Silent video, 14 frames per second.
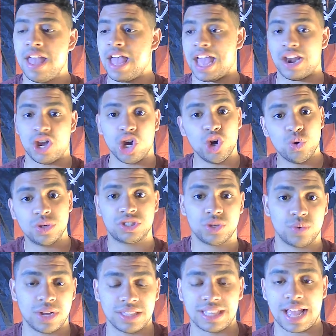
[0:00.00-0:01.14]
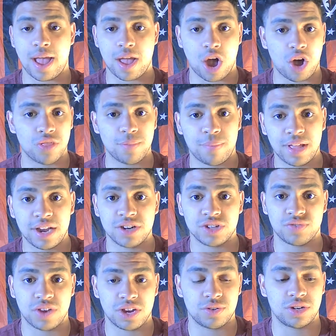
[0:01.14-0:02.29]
And who was the one that all the players voted